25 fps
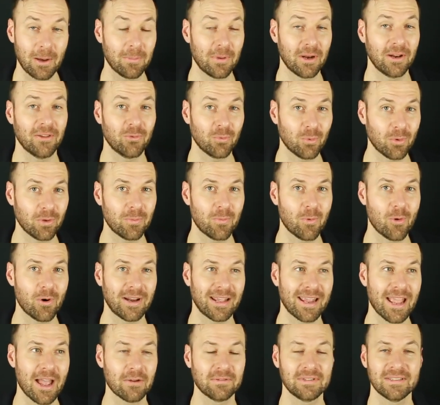but it's worth
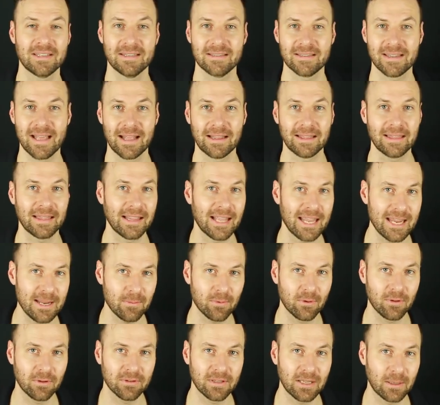pointing out since that
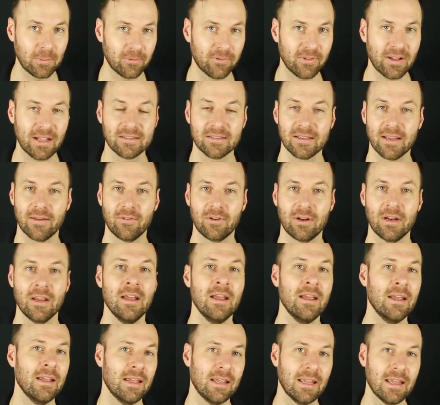label, double flat 7,
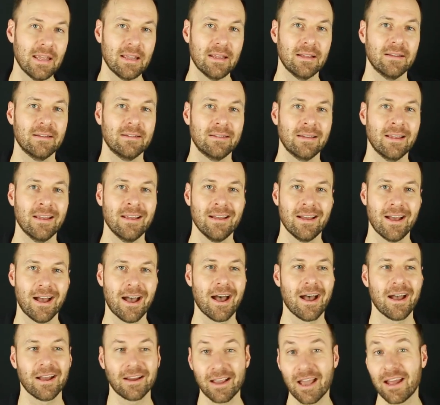is
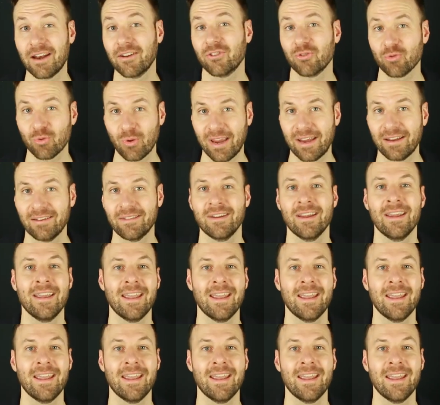kind of strange